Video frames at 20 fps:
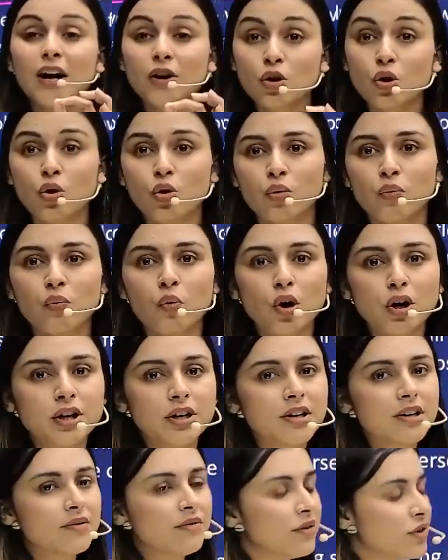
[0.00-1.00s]
ro
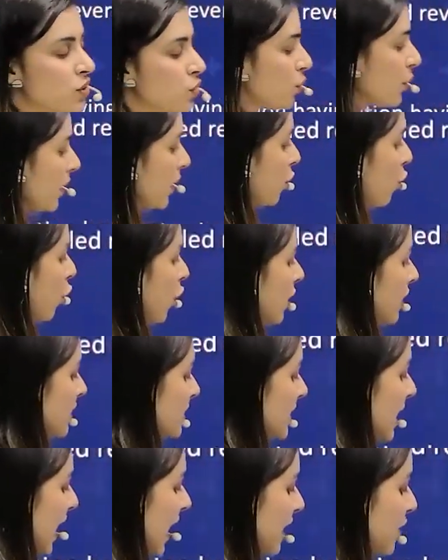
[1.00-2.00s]
water which we call
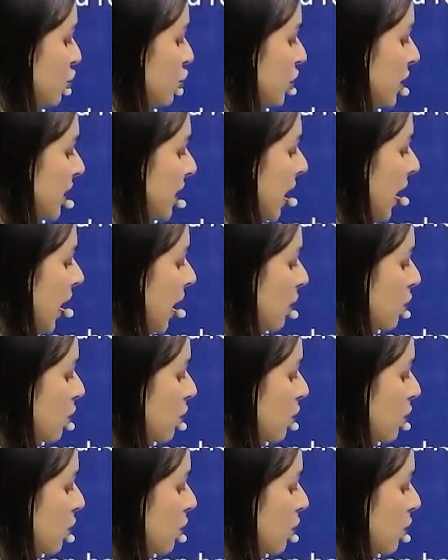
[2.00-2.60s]
is actually